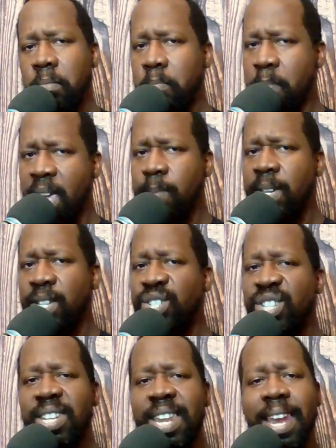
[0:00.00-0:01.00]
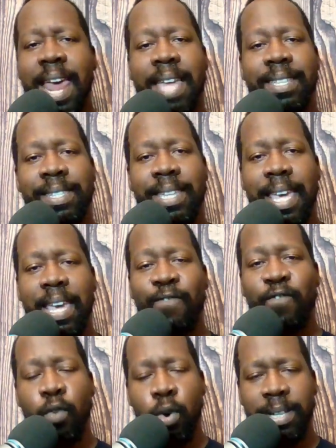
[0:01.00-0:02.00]
Maybe she did not say
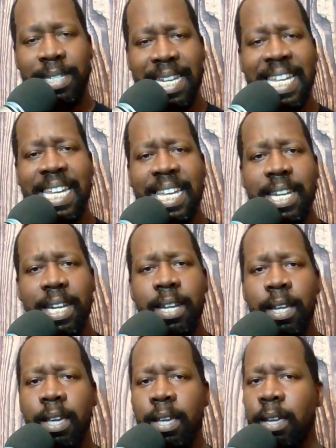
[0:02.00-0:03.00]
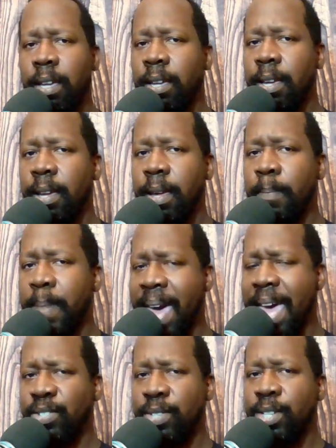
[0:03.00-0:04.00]
14
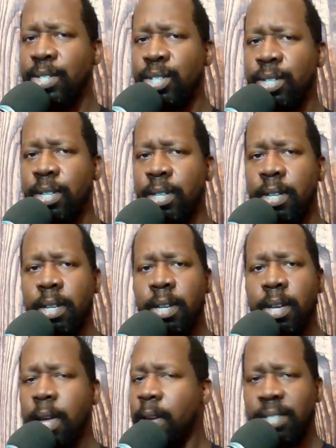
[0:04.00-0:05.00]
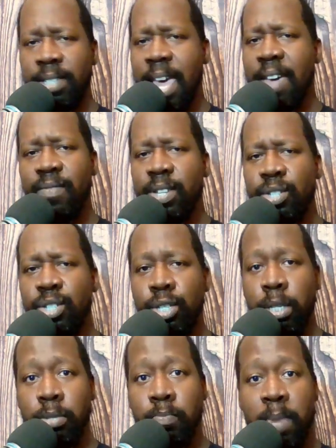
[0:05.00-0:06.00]
passage, a savage.
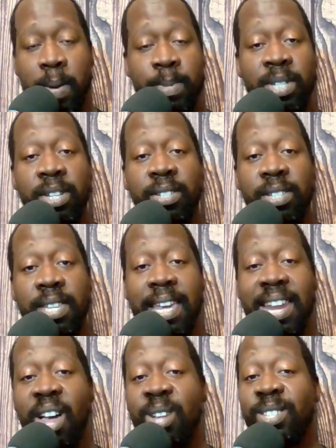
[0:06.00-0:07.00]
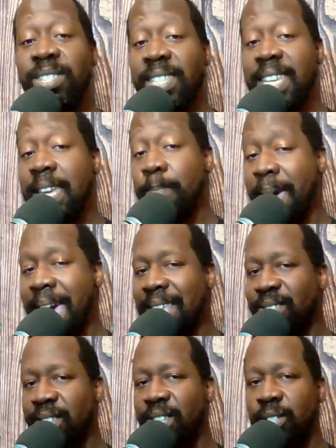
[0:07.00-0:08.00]
Maybe she said unseen
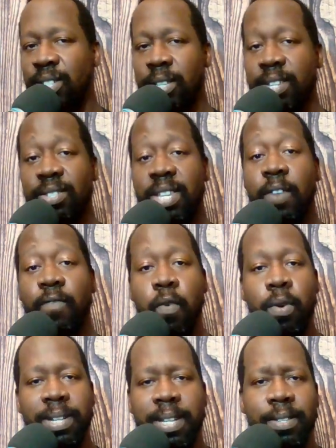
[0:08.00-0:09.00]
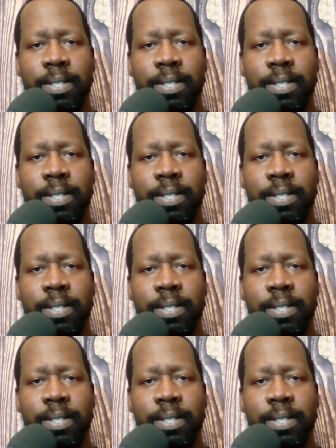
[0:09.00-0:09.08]
passage instead of 14